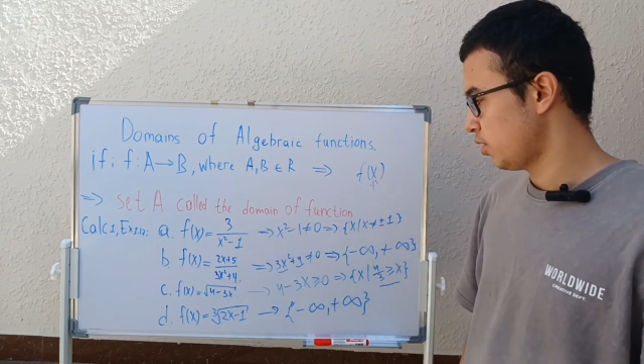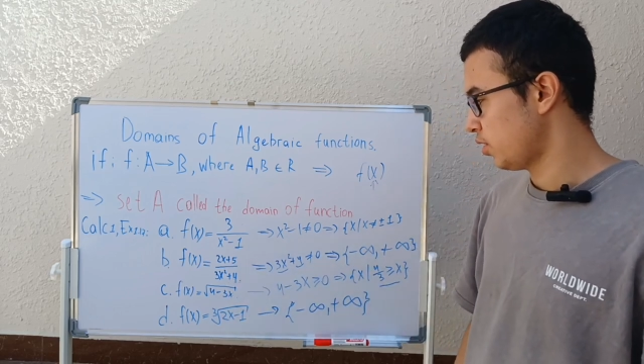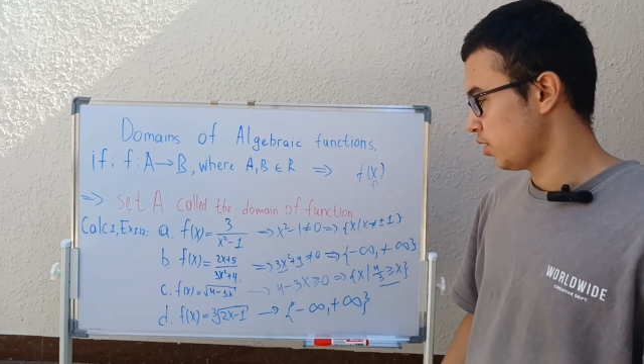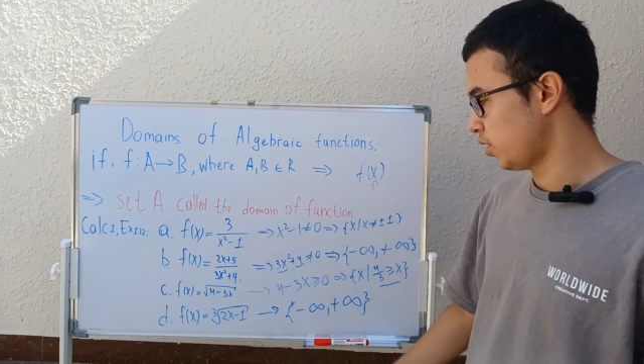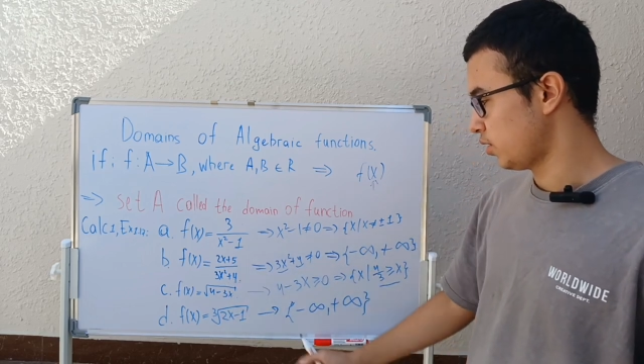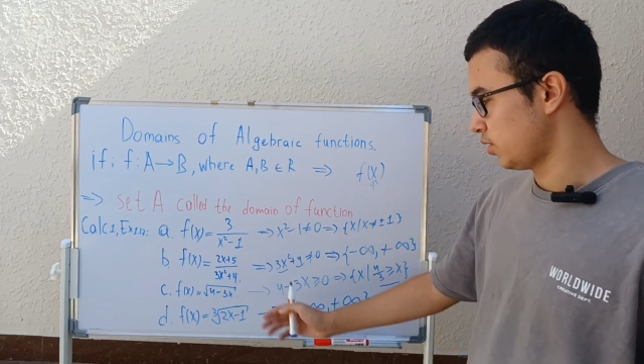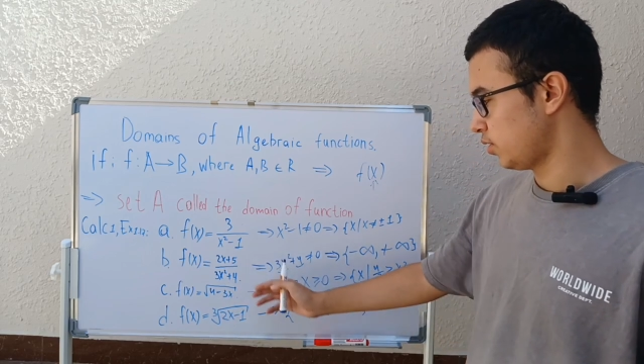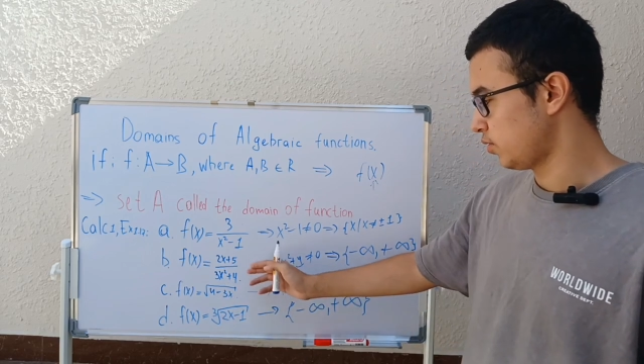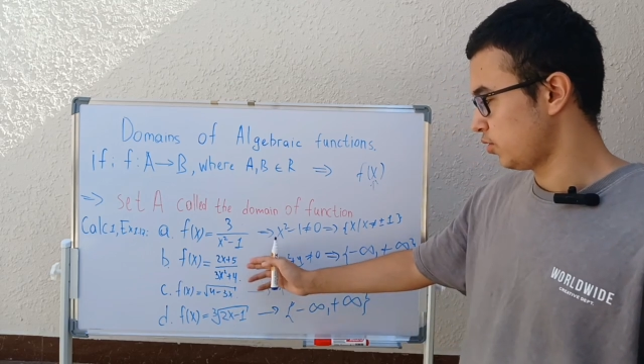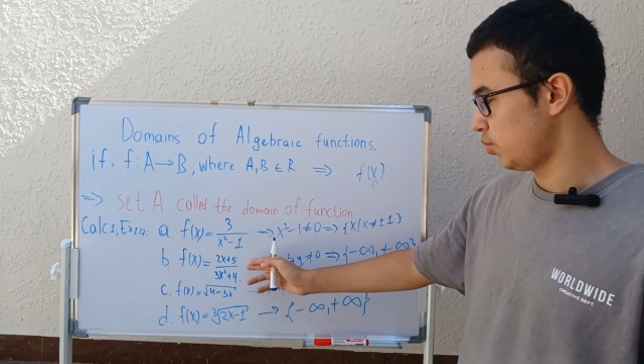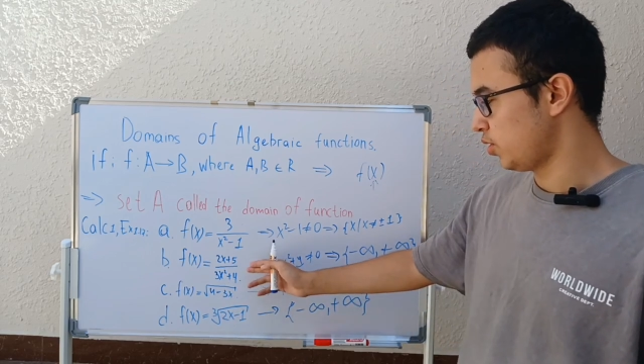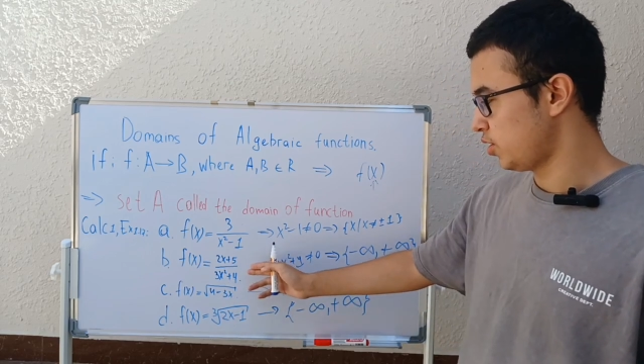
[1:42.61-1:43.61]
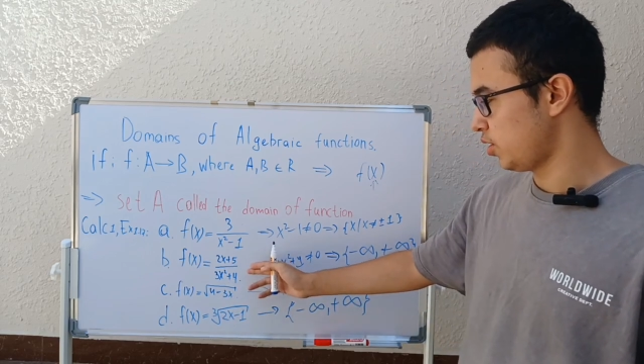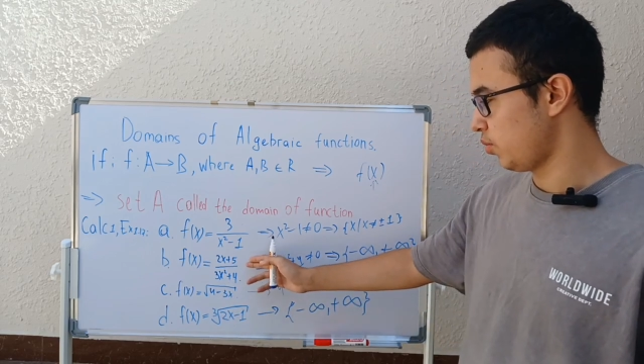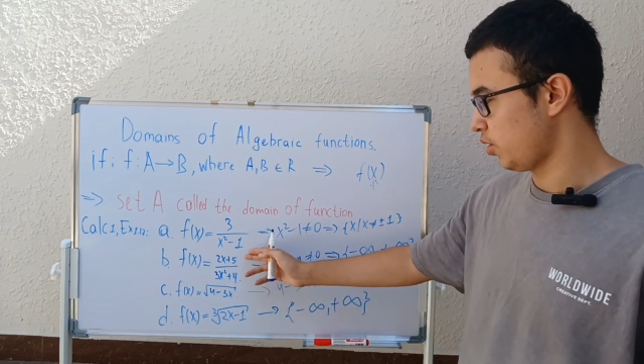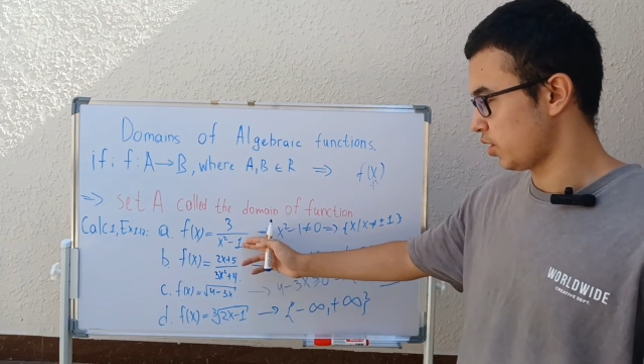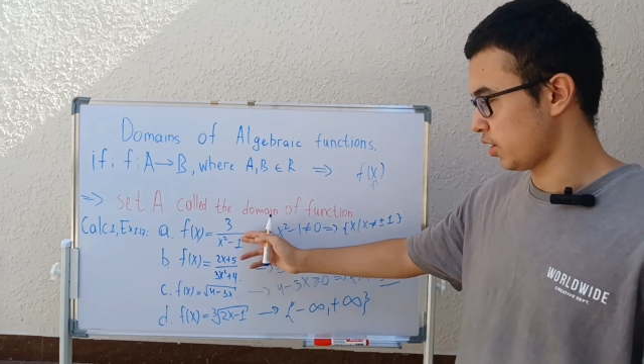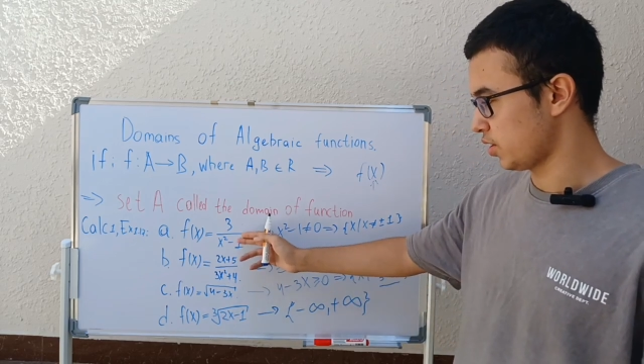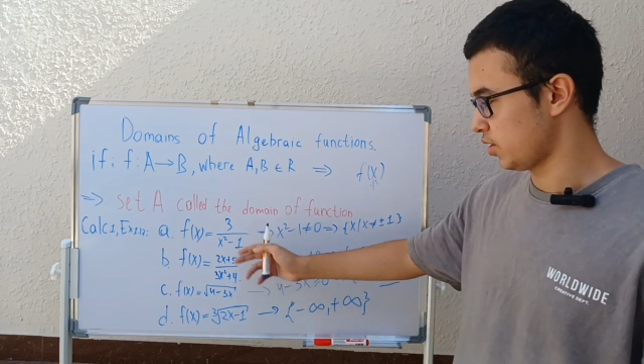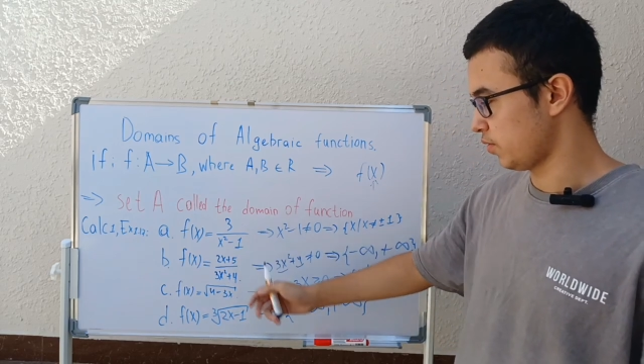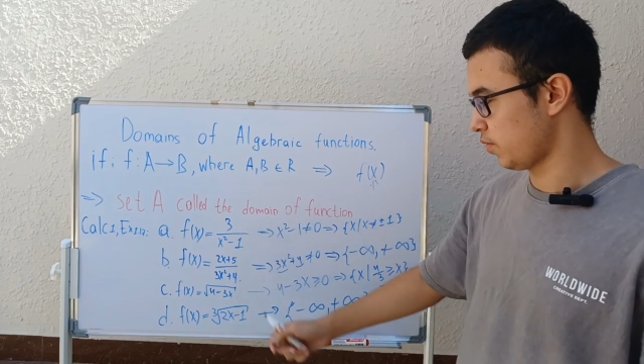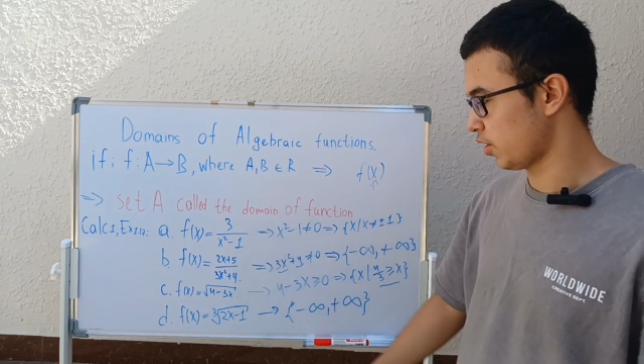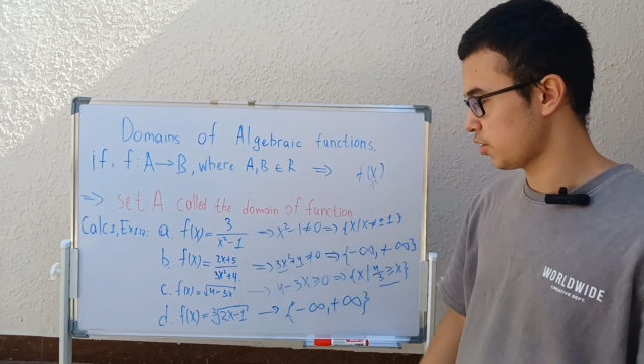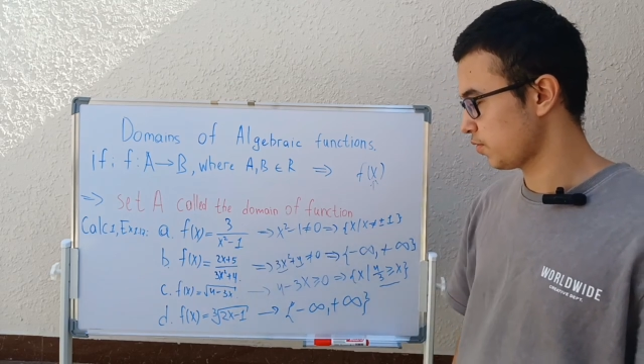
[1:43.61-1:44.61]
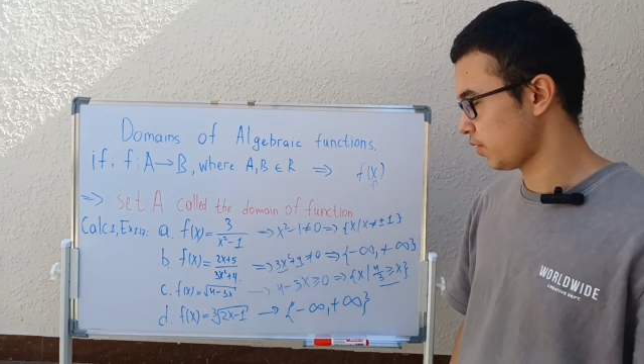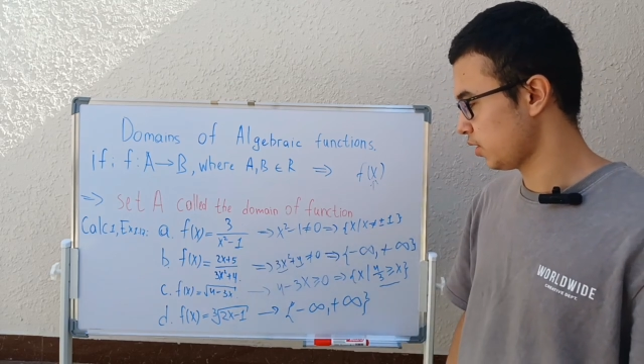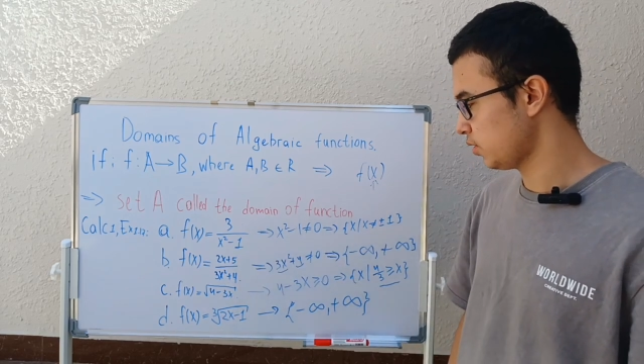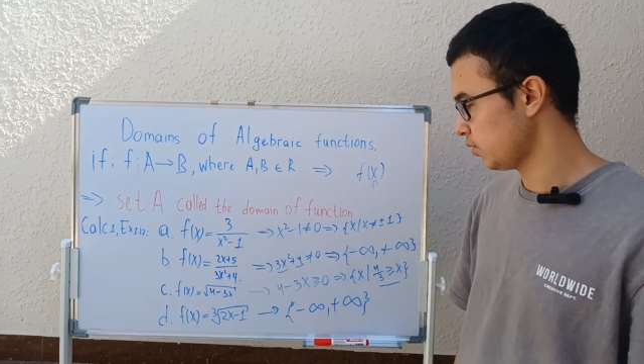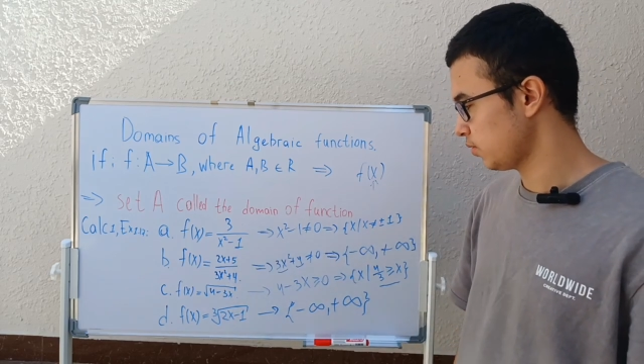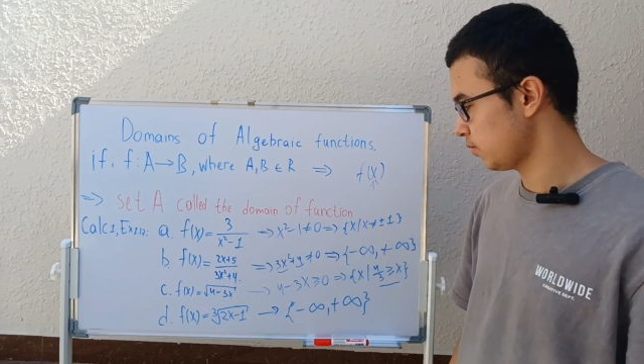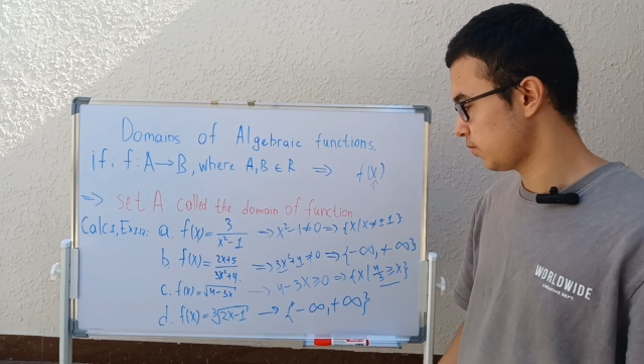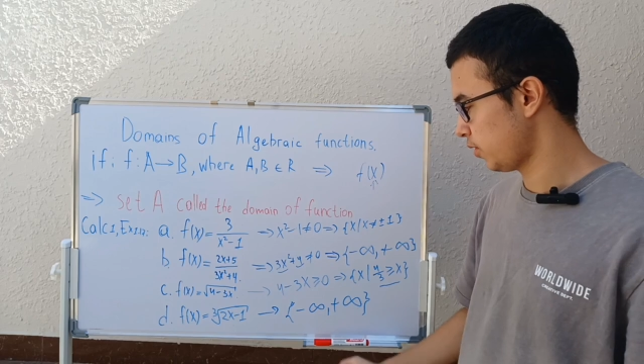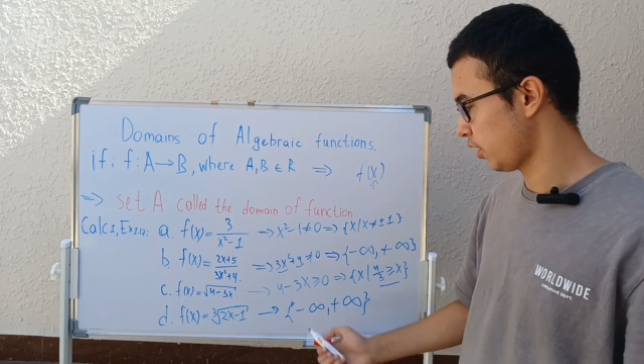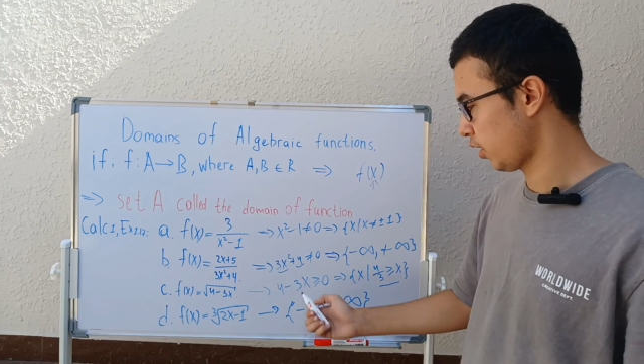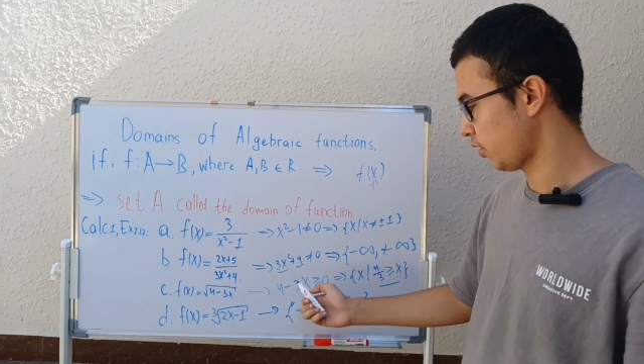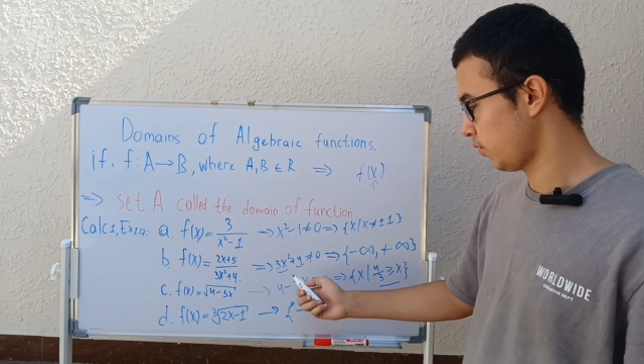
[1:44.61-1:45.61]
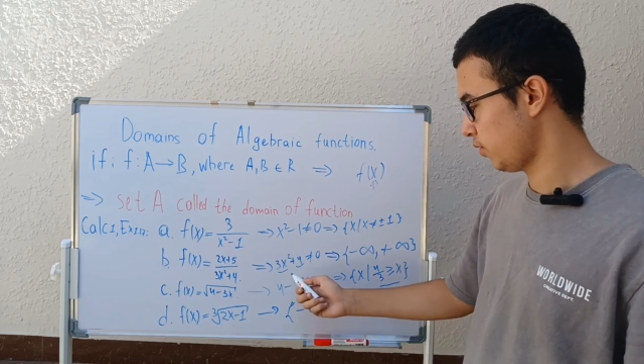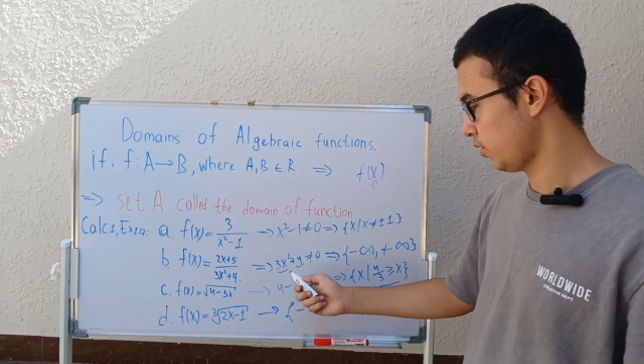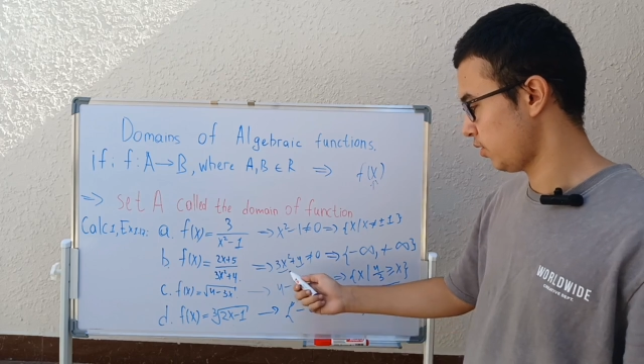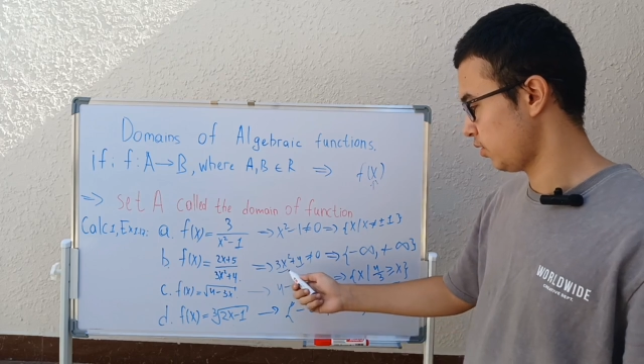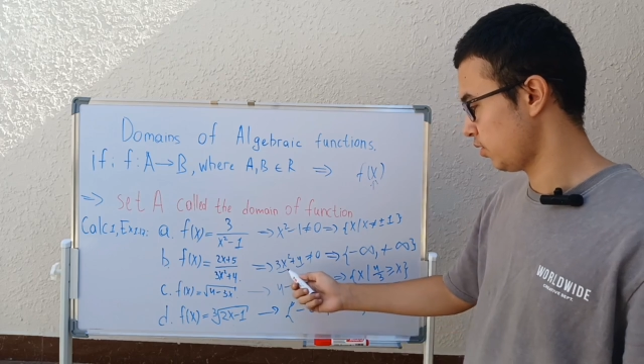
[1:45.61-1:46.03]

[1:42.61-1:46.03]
And it would be similar as the first one if we